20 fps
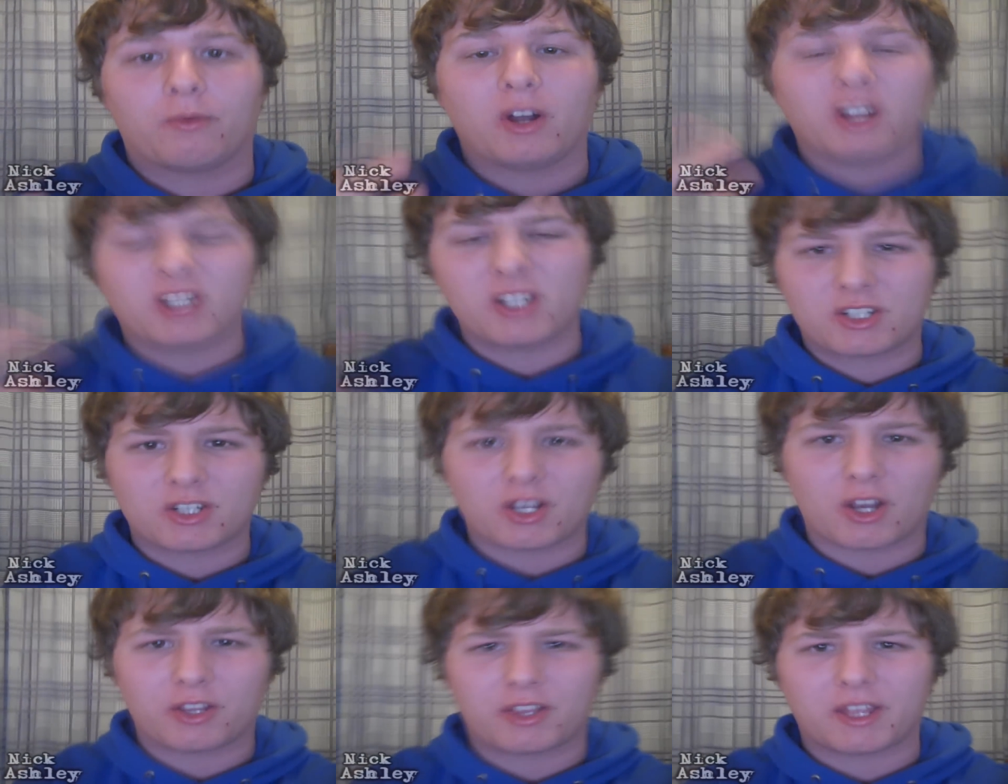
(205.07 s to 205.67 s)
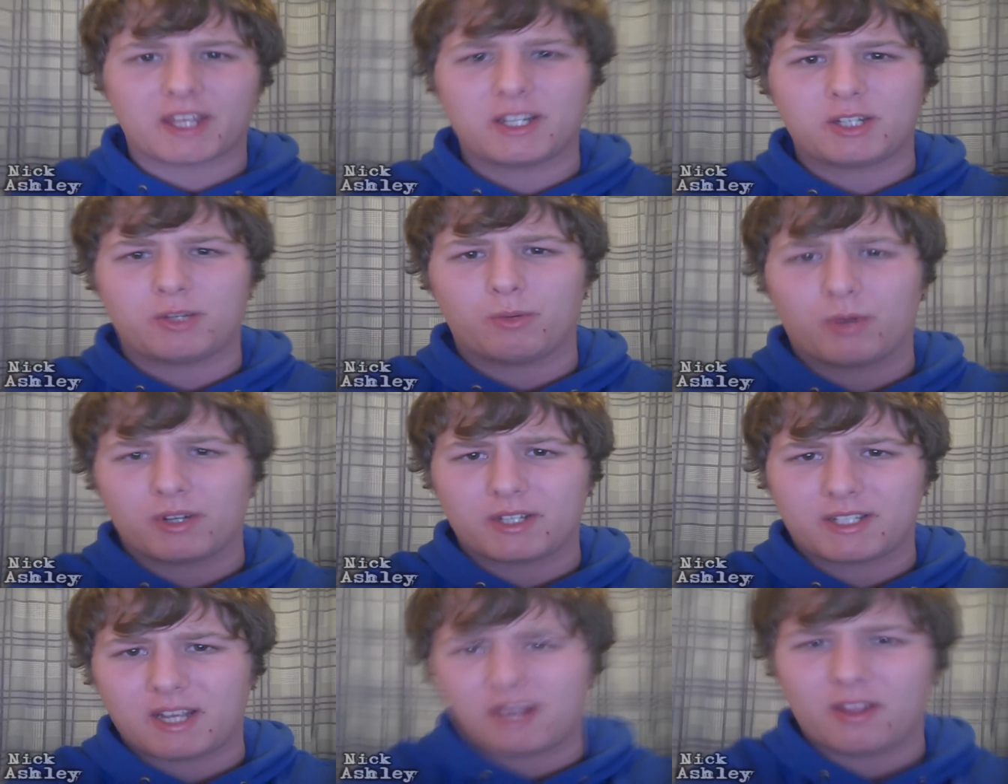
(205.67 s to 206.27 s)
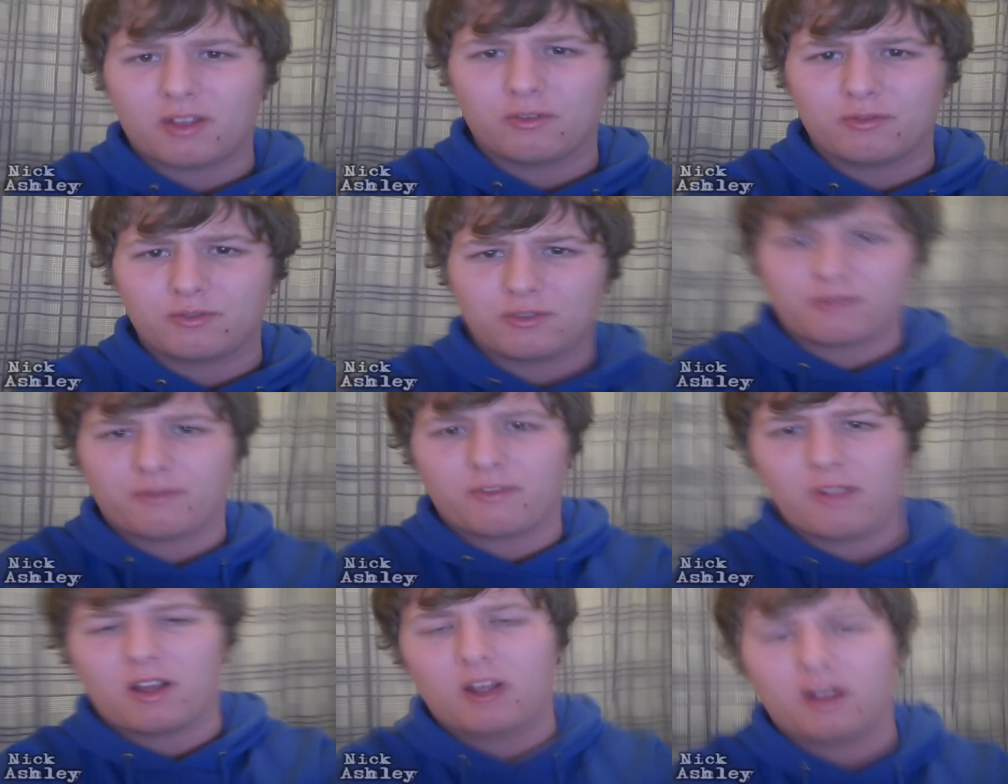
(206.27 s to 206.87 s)
What sort of things you want to see in the
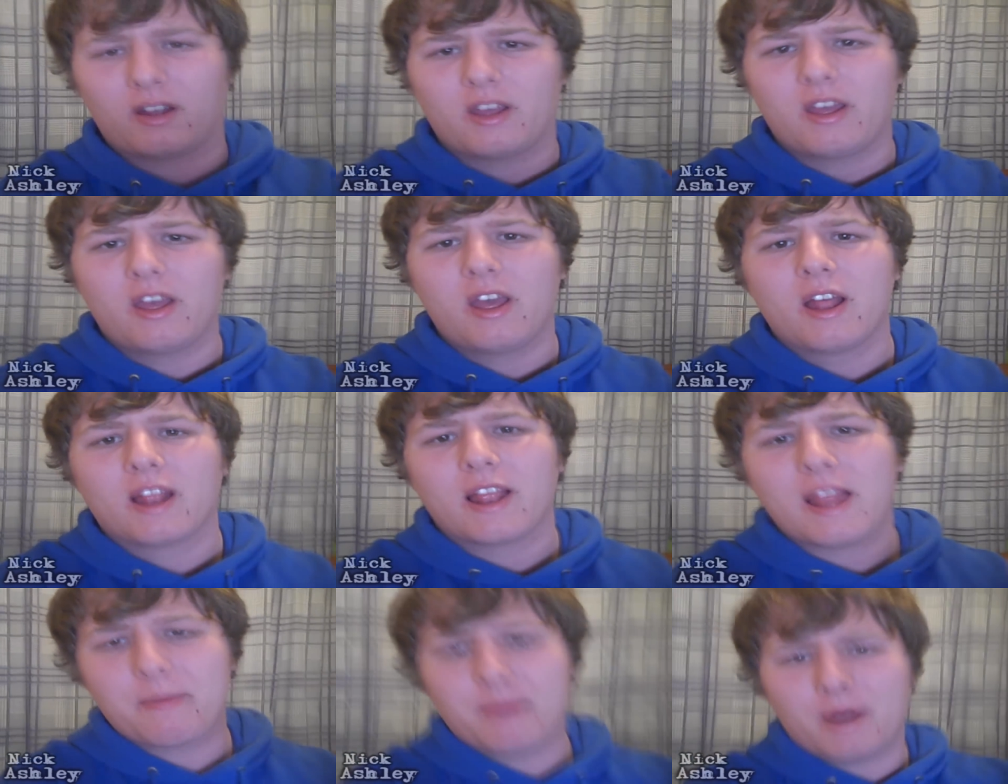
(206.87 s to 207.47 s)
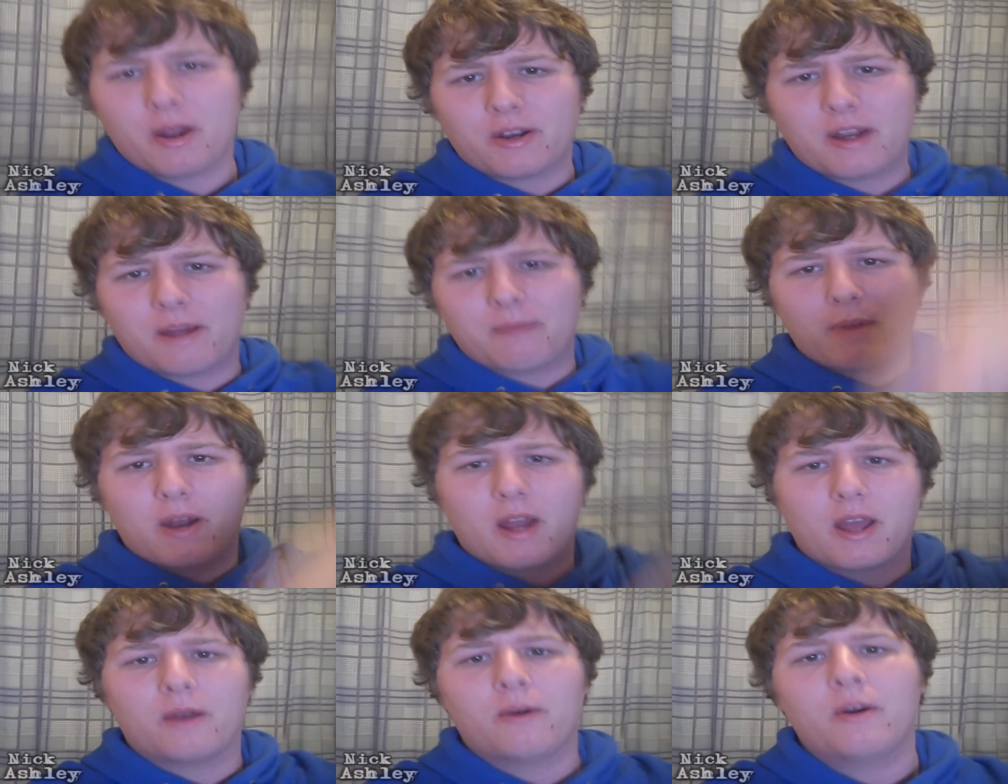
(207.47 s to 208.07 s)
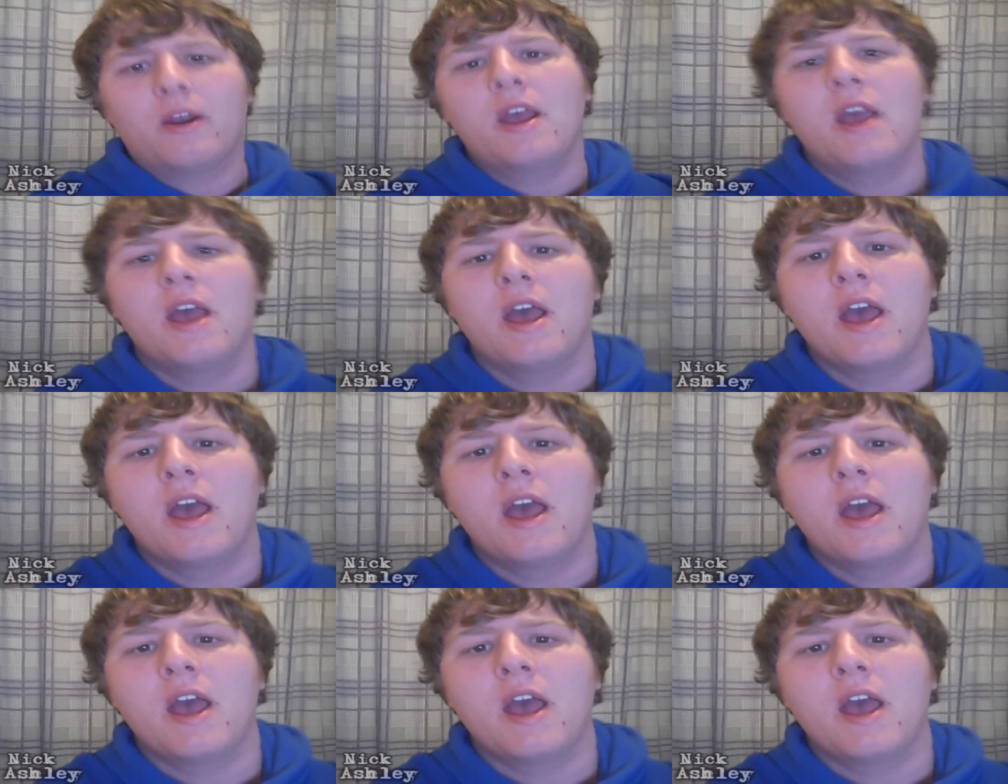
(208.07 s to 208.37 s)
100th vlog? Let me know down below.